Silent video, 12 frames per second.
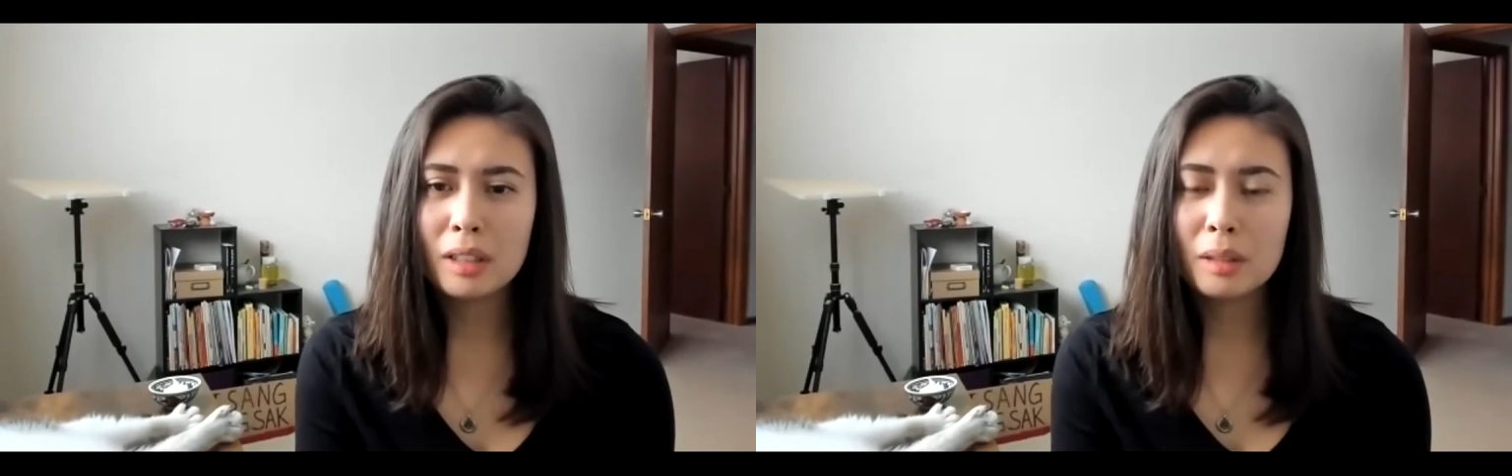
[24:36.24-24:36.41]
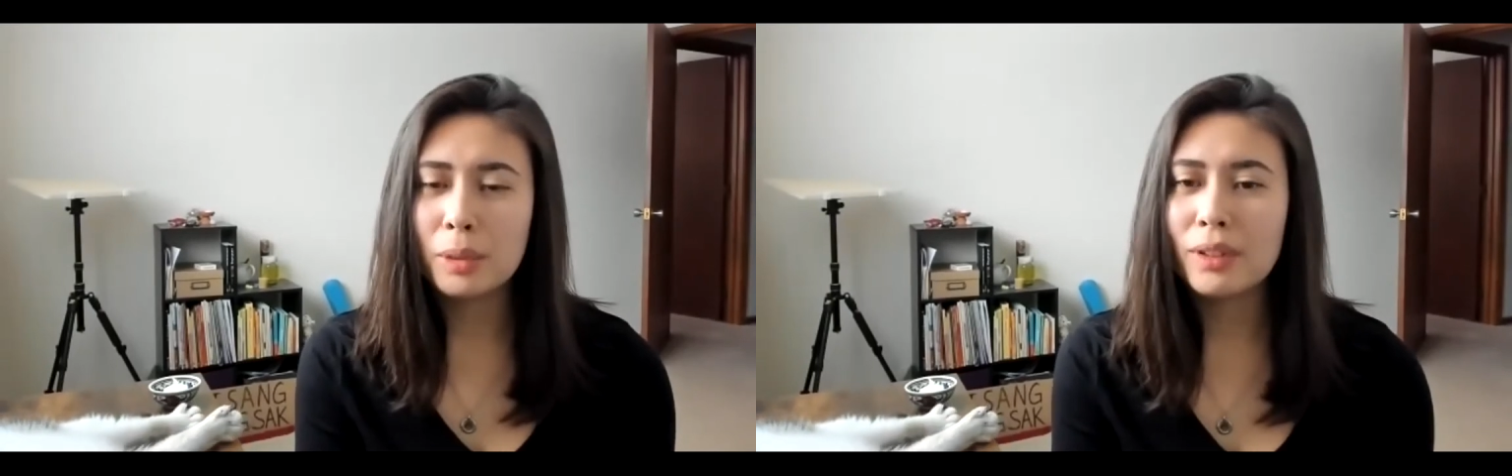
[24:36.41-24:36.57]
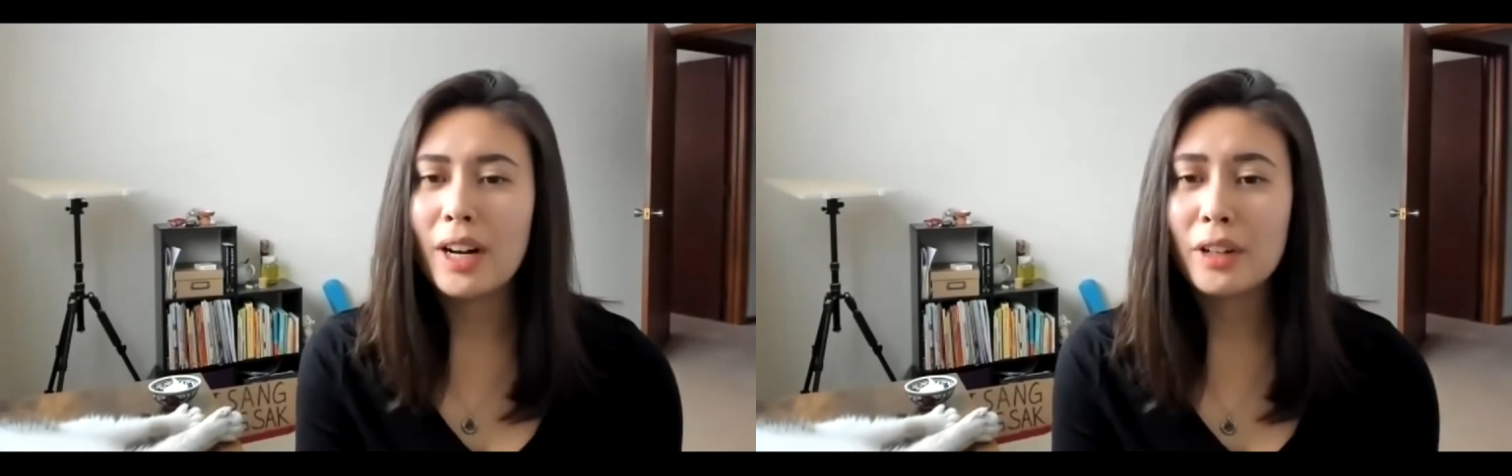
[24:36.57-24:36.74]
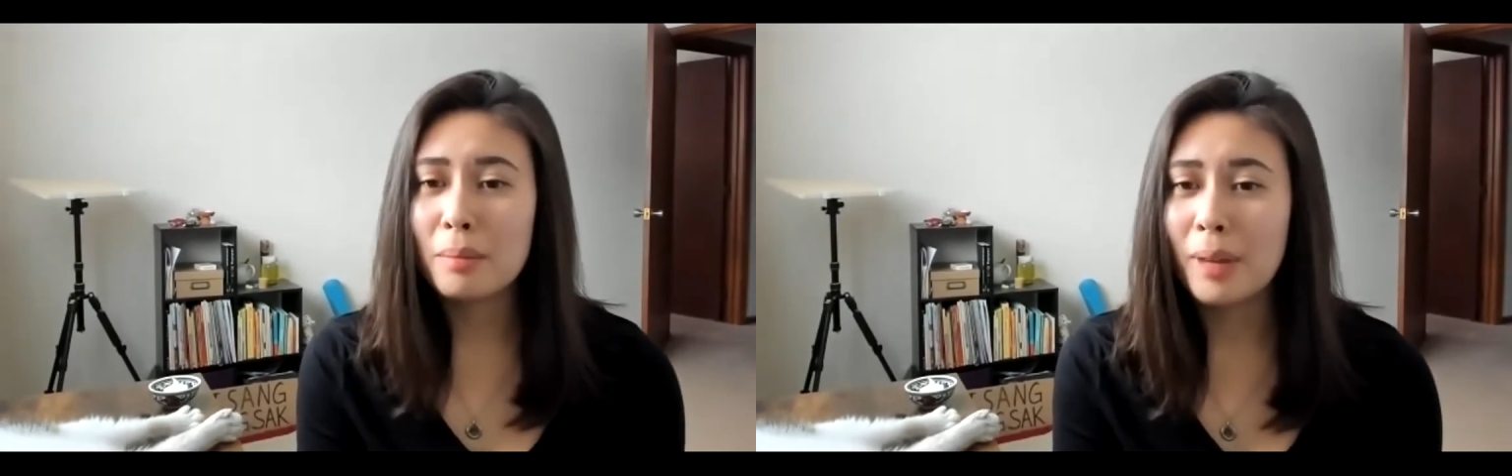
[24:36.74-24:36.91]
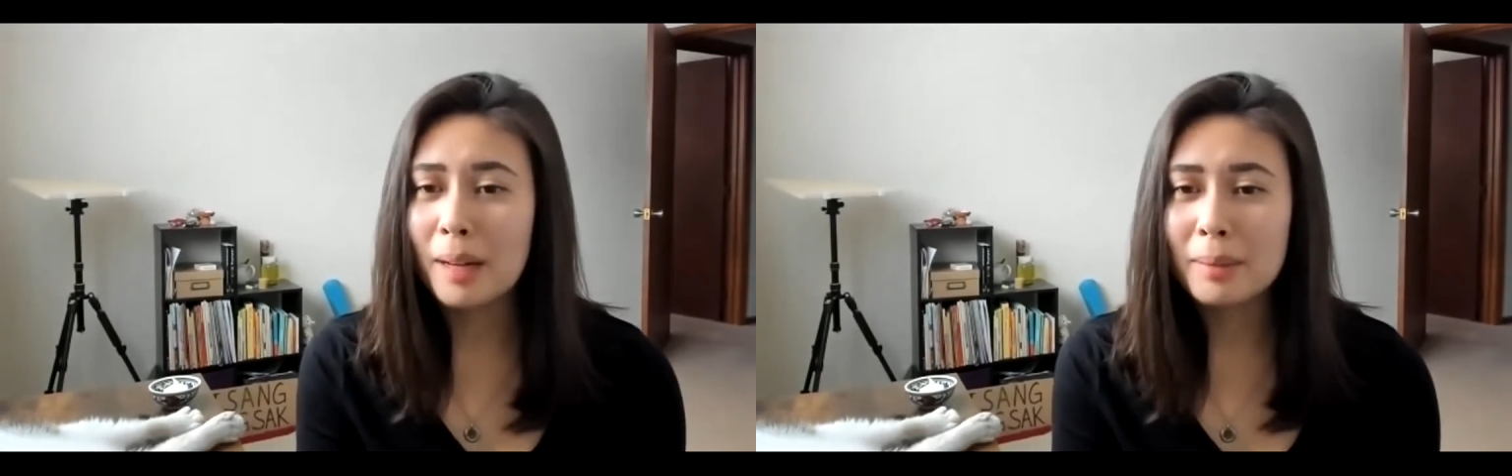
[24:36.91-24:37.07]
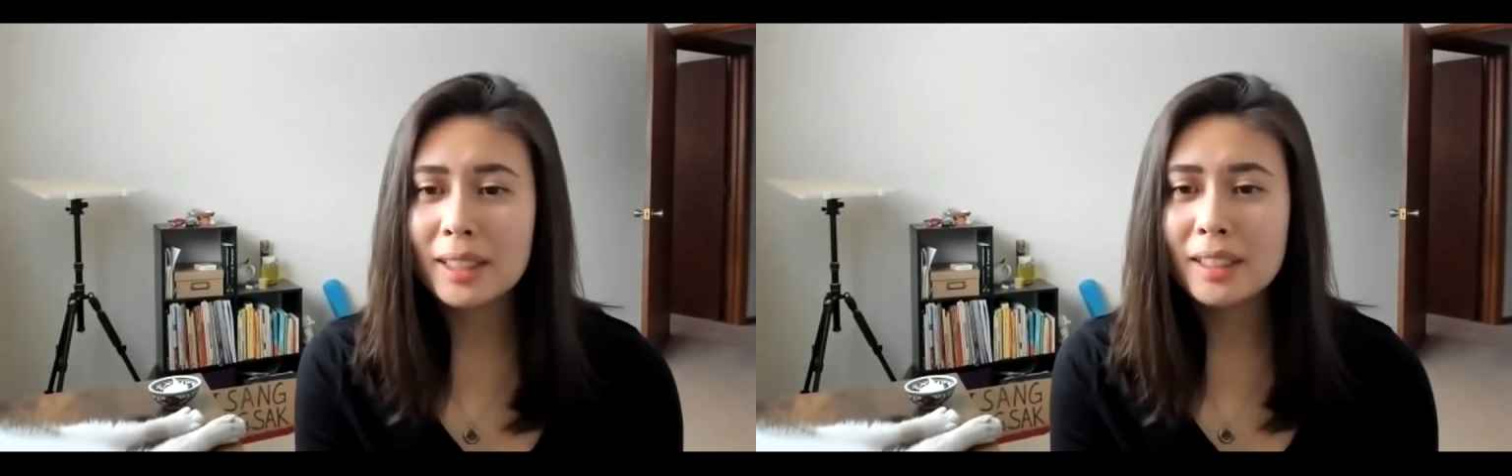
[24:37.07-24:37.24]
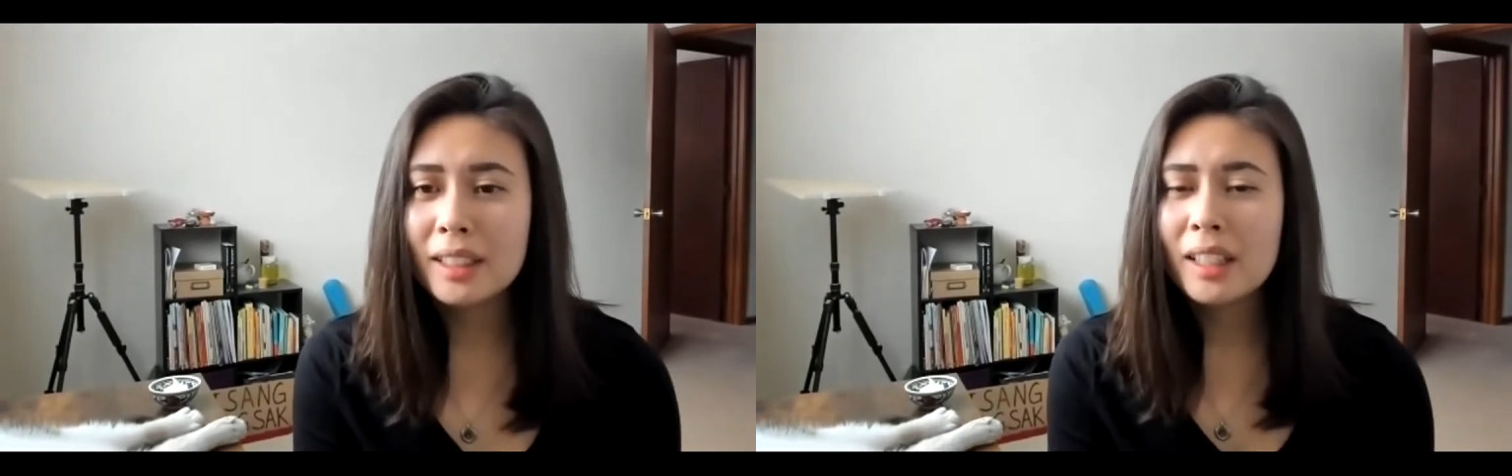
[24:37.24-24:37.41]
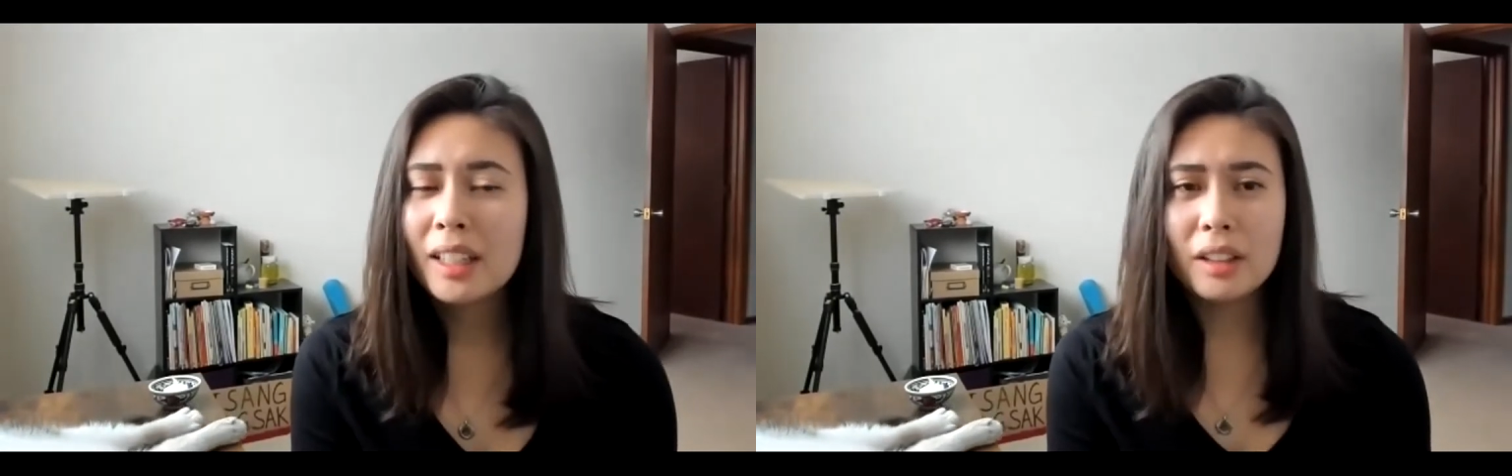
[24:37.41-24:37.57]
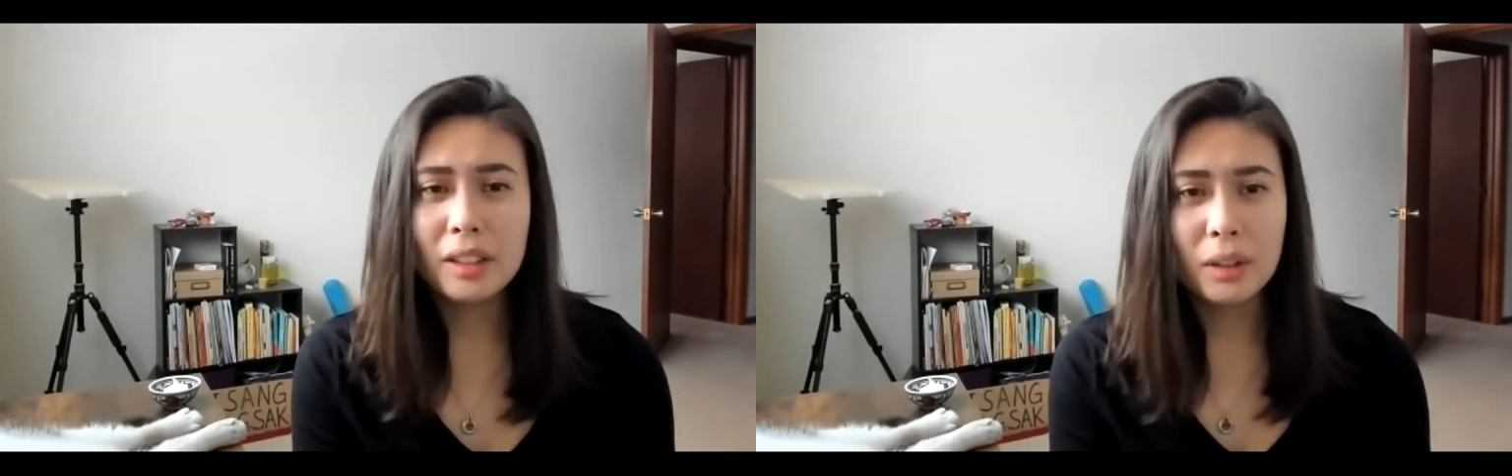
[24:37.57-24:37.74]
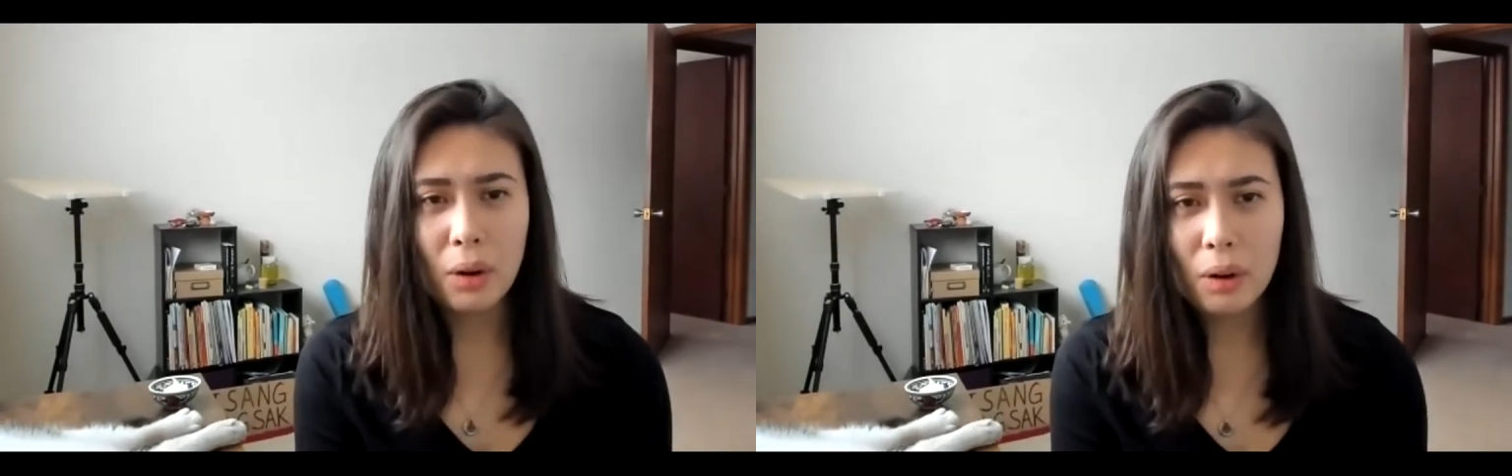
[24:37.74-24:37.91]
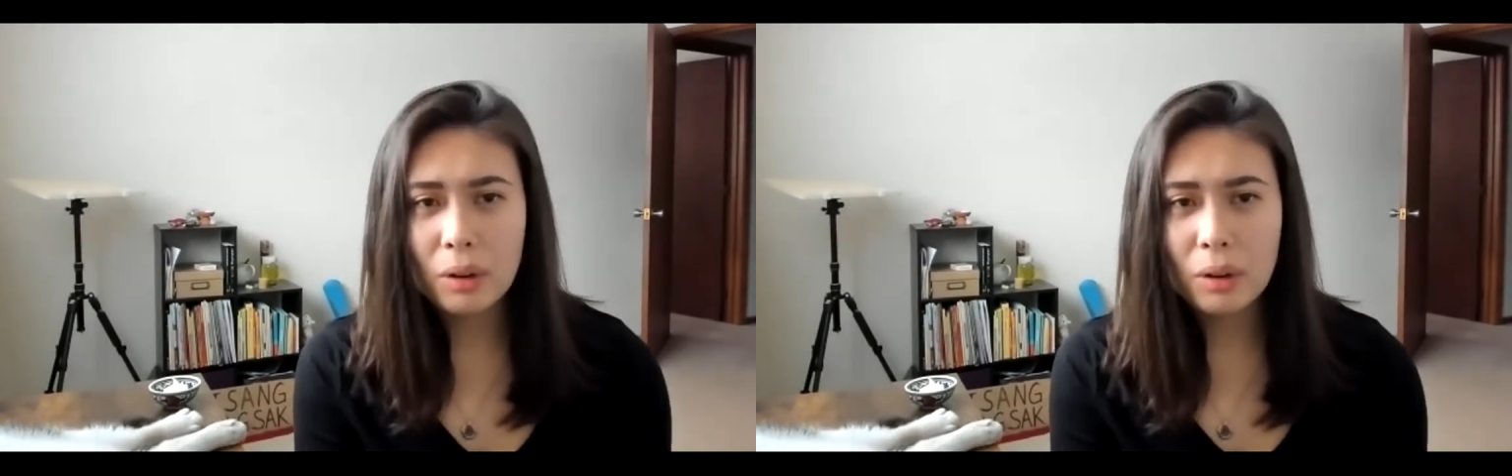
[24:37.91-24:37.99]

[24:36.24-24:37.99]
Barack Obama, the